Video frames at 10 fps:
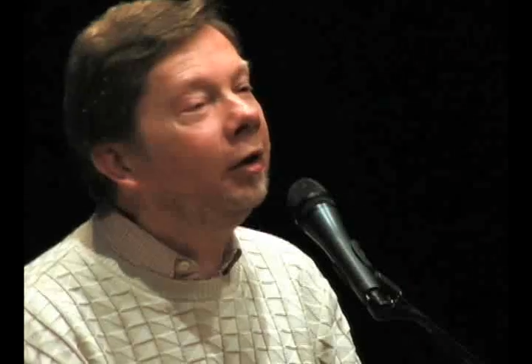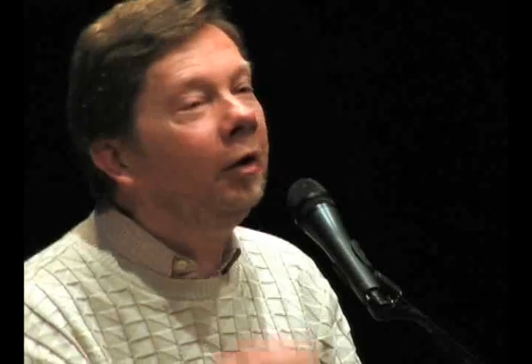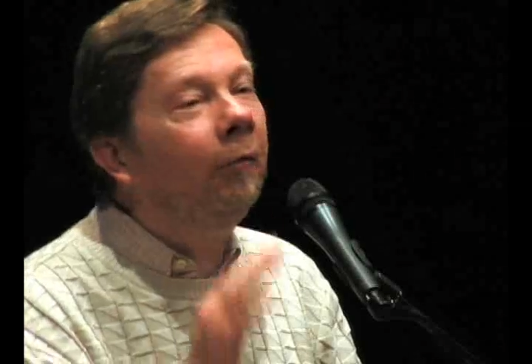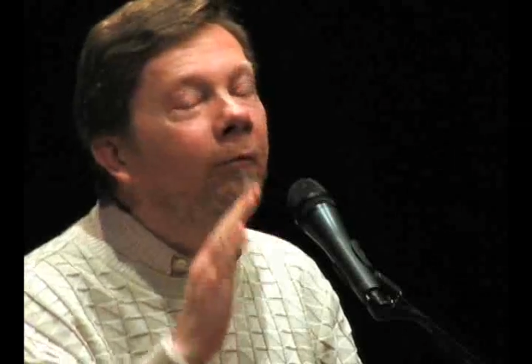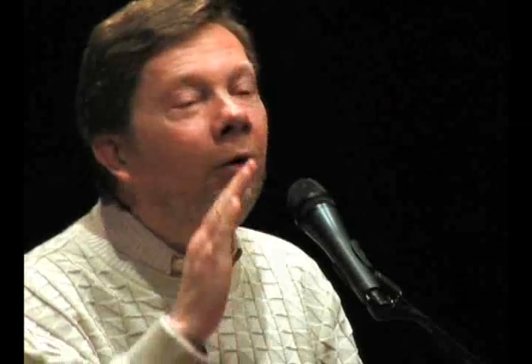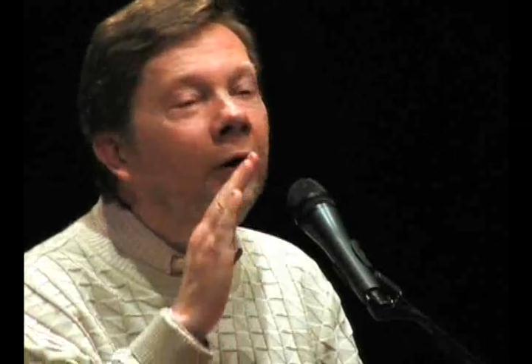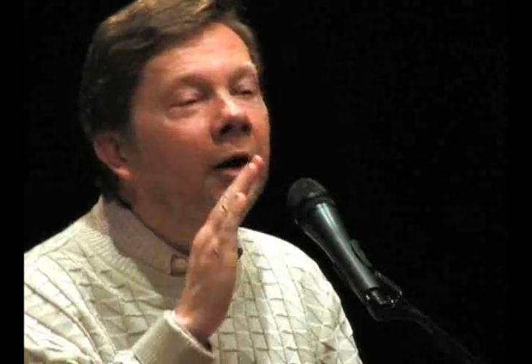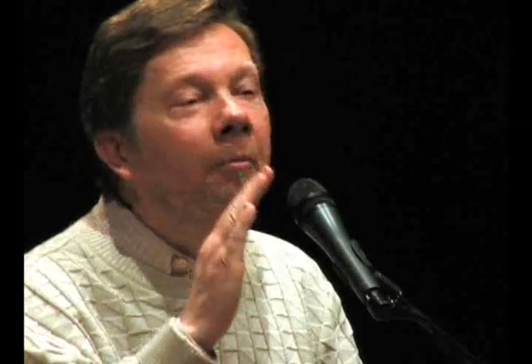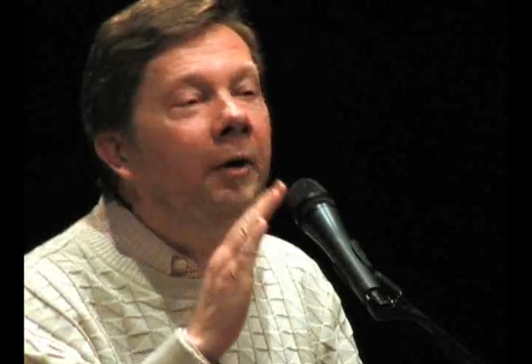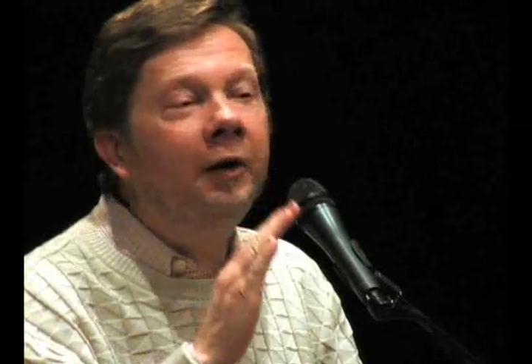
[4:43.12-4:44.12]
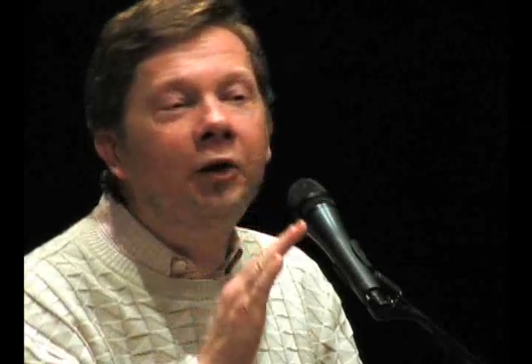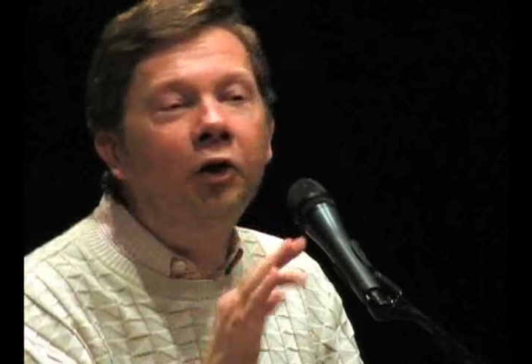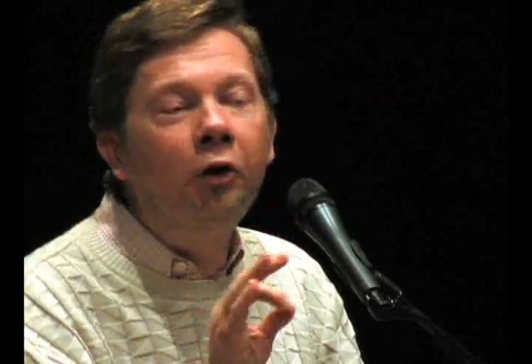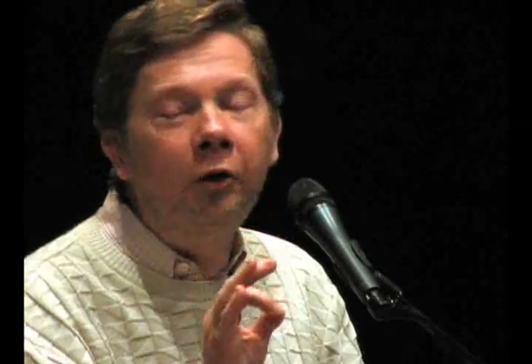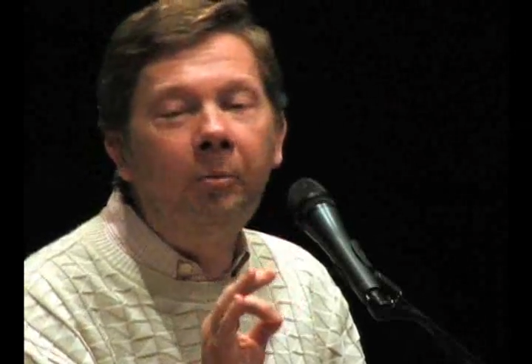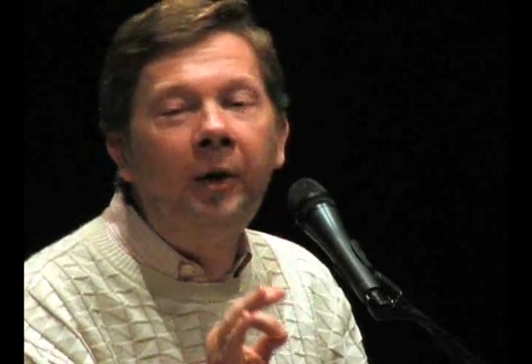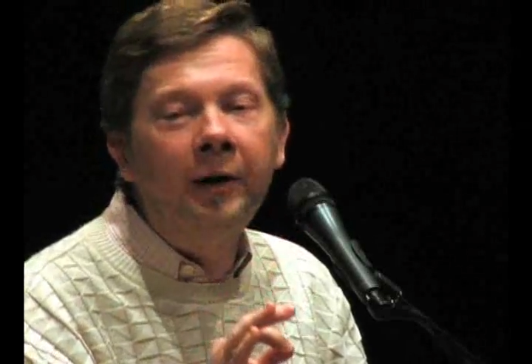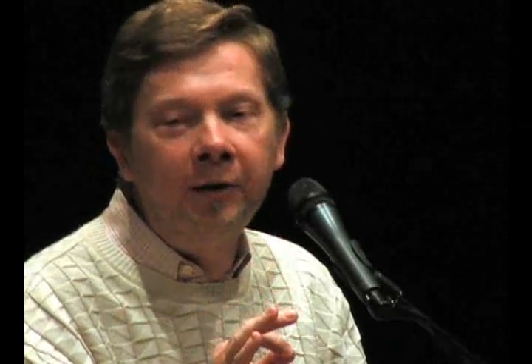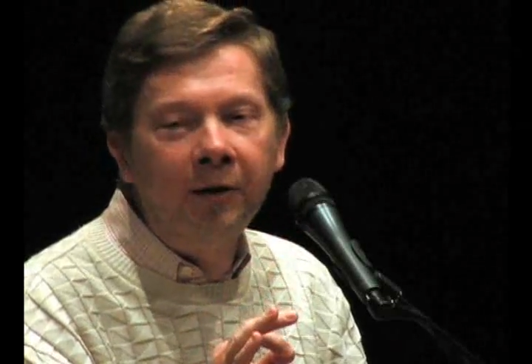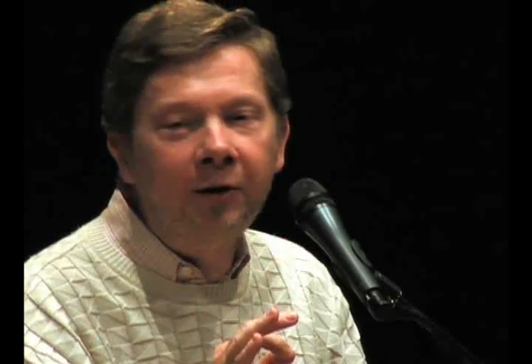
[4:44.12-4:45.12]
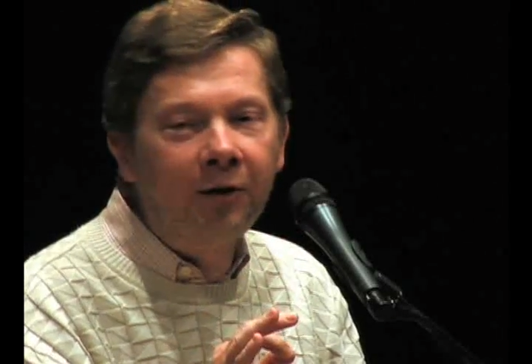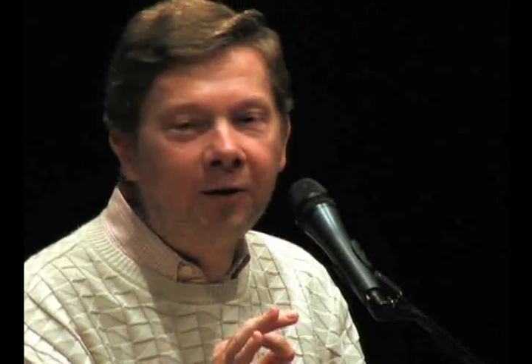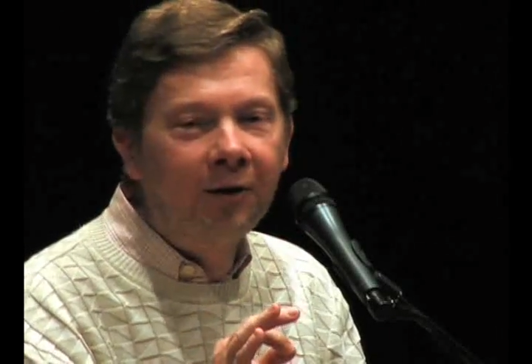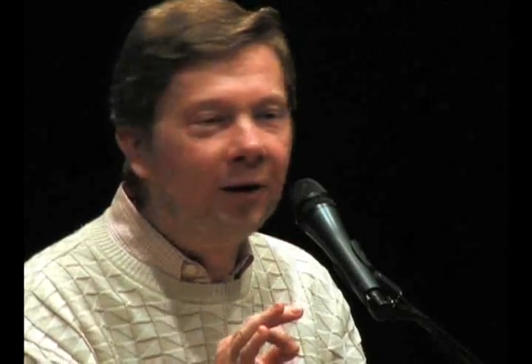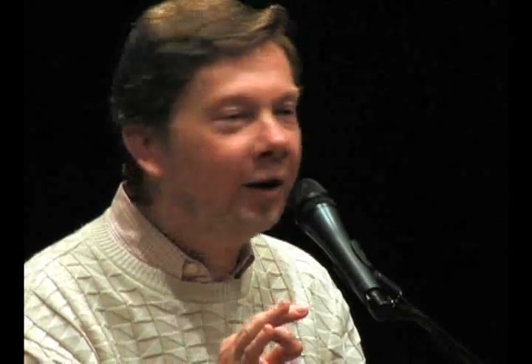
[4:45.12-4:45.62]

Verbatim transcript: You're falling, this is not presence.